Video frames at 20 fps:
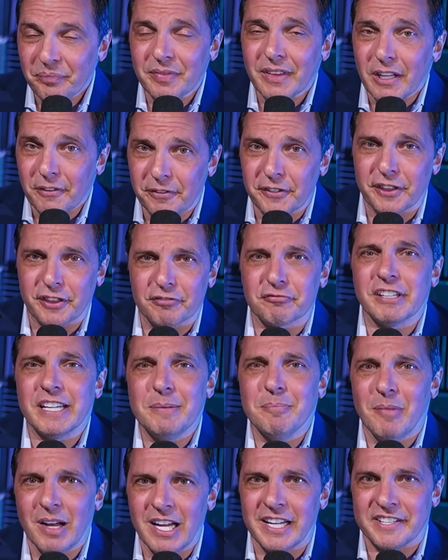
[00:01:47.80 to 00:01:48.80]
for 3
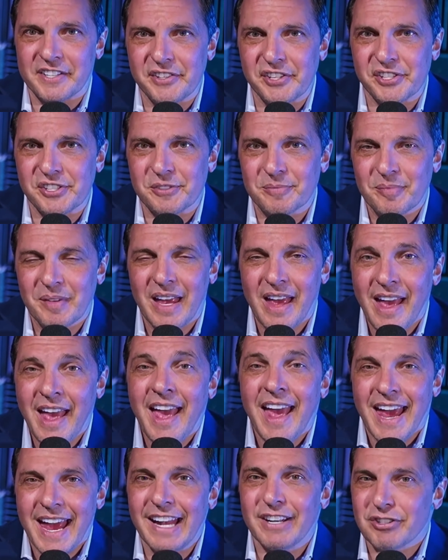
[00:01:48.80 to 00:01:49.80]
months
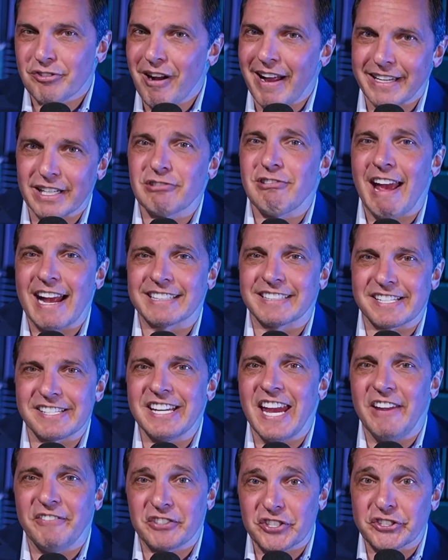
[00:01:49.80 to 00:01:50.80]
and try to crack the
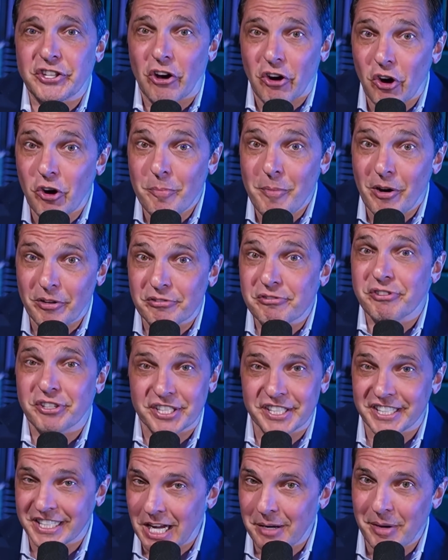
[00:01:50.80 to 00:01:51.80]
safe because the homeowners are going
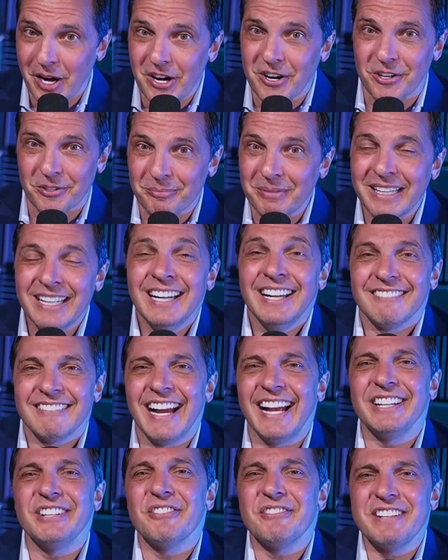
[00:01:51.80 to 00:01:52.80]
to come home,
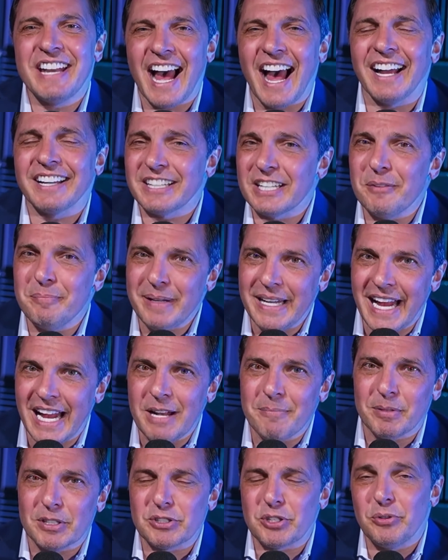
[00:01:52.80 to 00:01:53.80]
right? You're not going to be
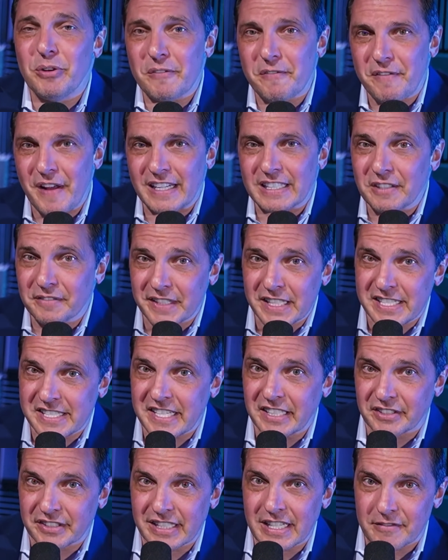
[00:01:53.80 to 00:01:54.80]
able to effectively
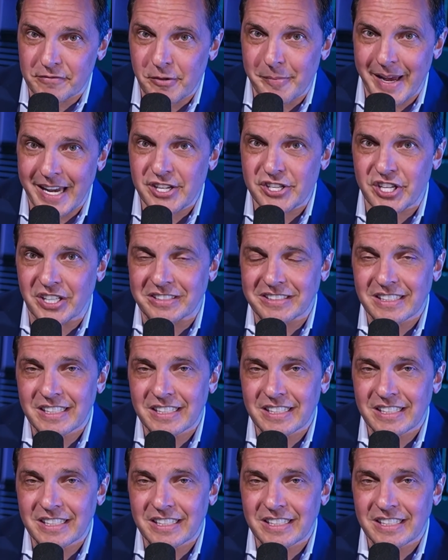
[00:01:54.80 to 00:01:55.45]
steal the information.